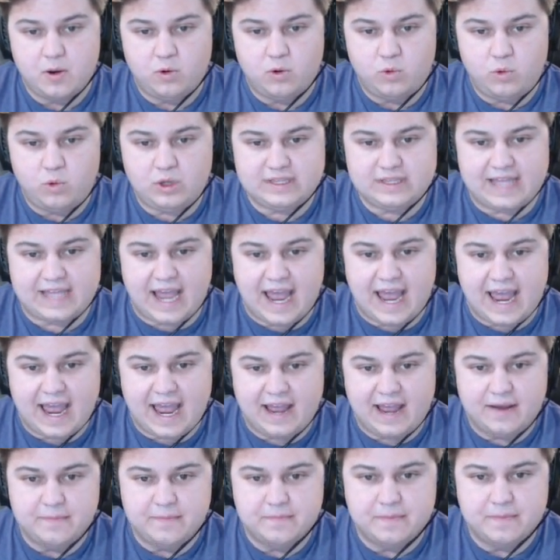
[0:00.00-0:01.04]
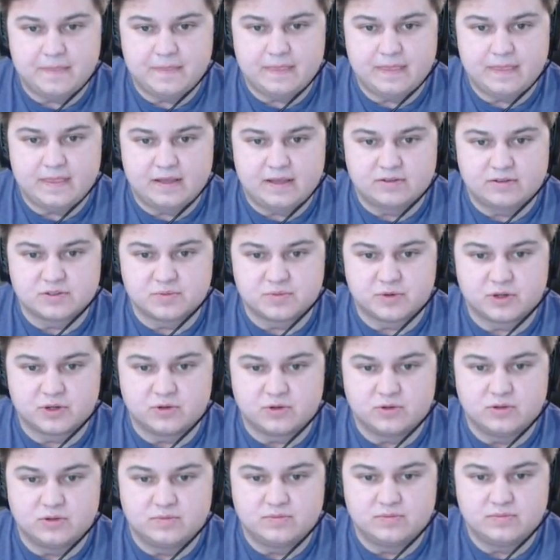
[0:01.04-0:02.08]
What the? That one's pretty
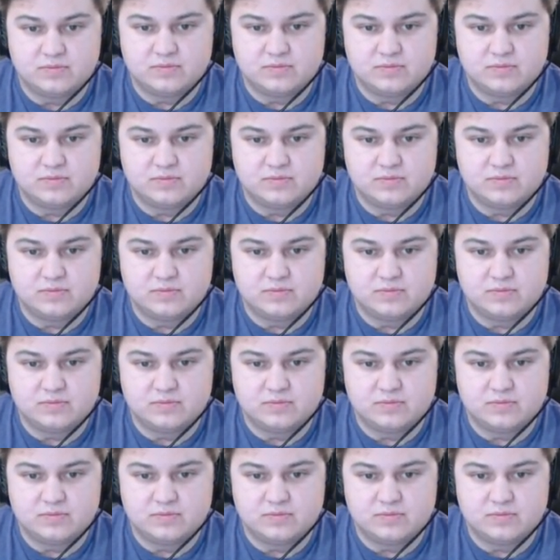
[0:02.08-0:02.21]
cool.